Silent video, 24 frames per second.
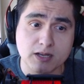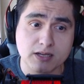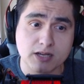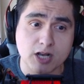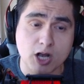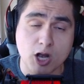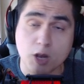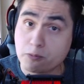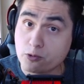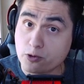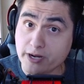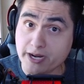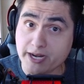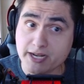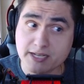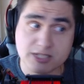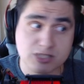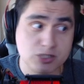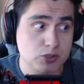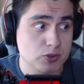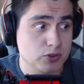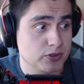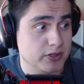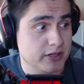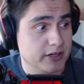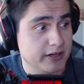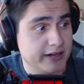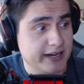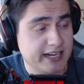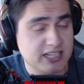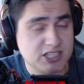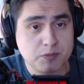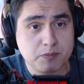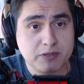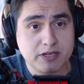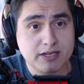upgrade to their
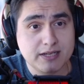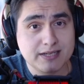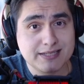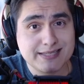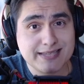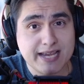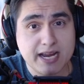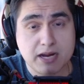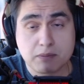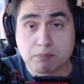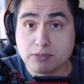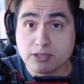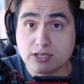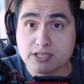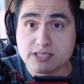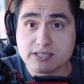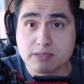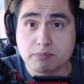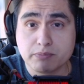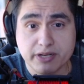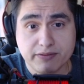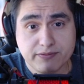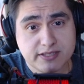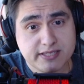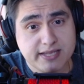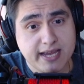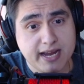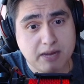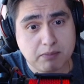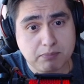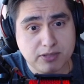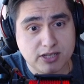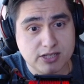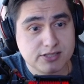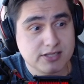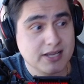HP Attack Plus and Brave
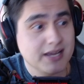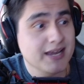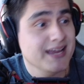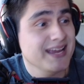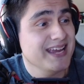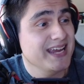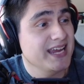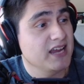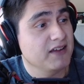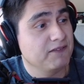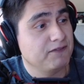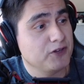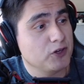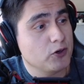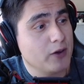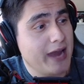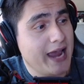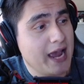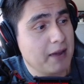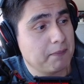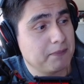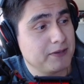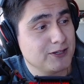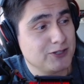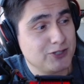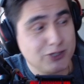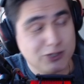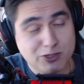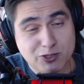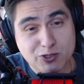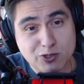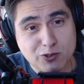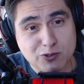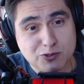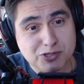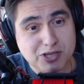Attack Plus. If you happen to
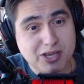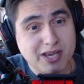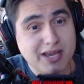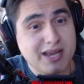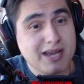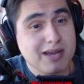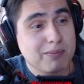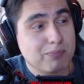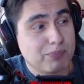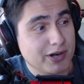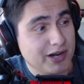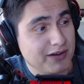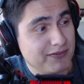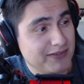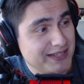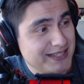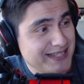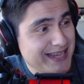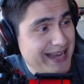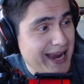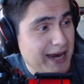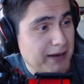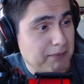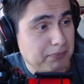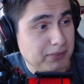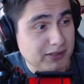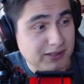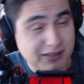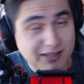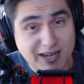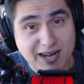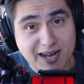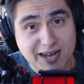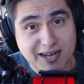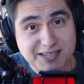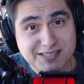use Brave Attack
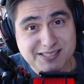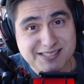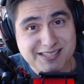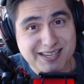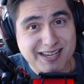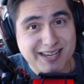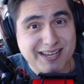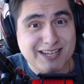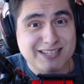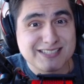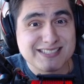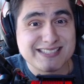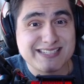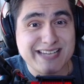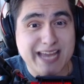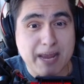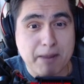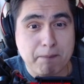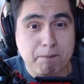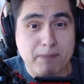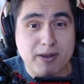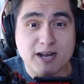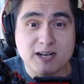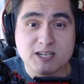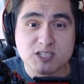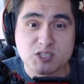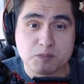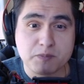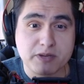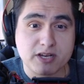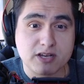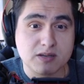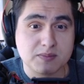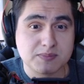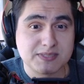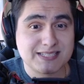Plus, Snap Punch
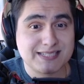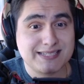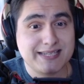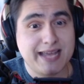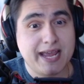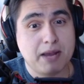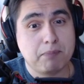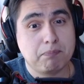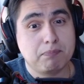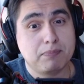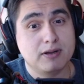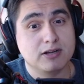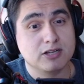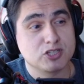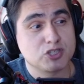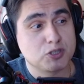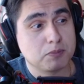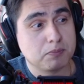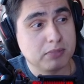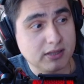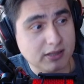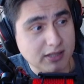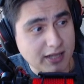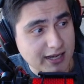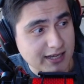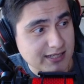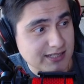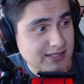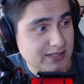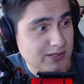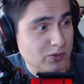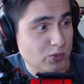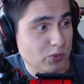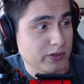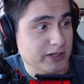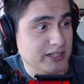becomes Snap Punch
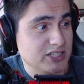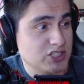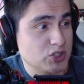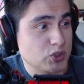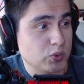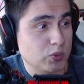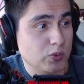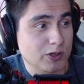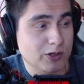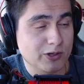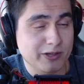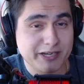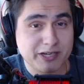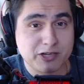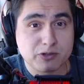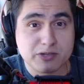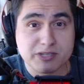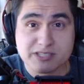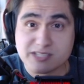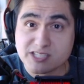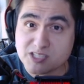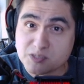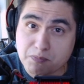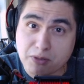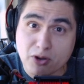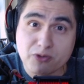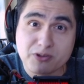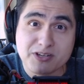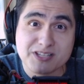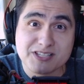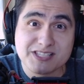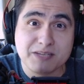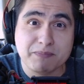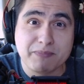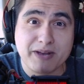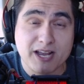Plus, which will increase its
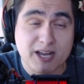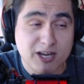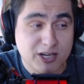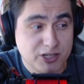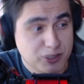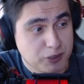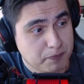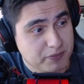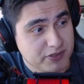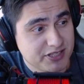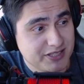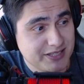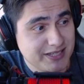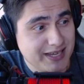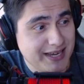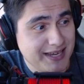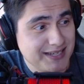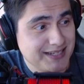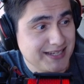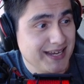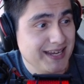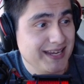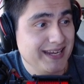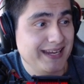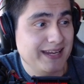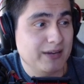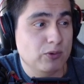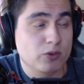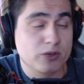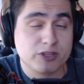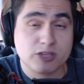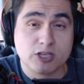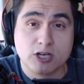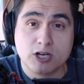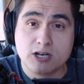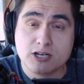potency by 100%.
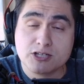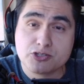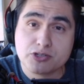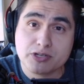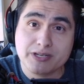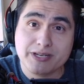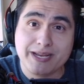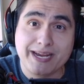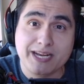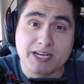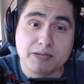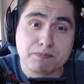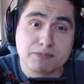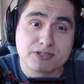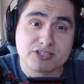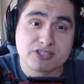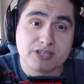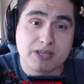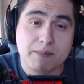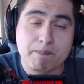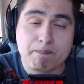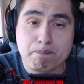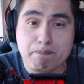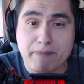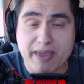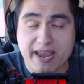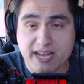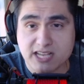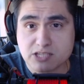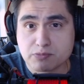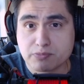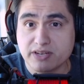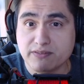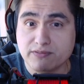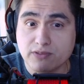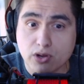With 180% max
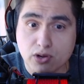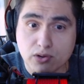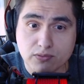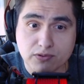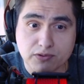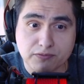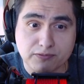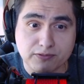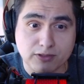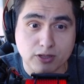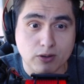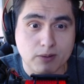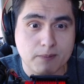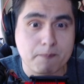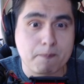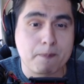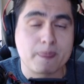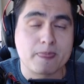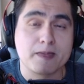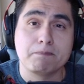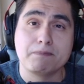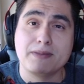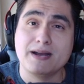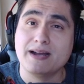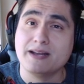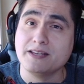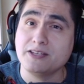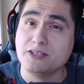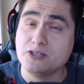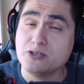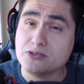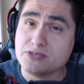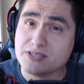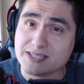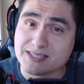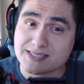Brave overflow. Upon
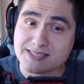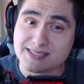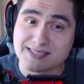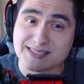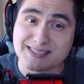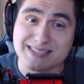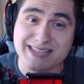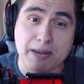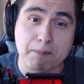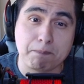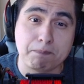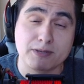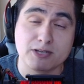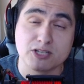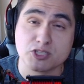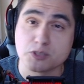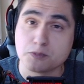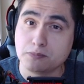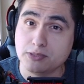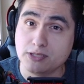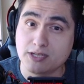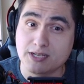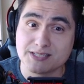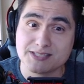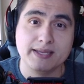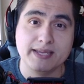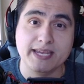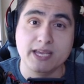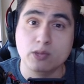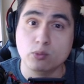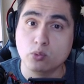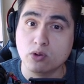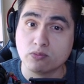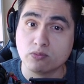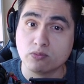using Snap Punch Plus, it will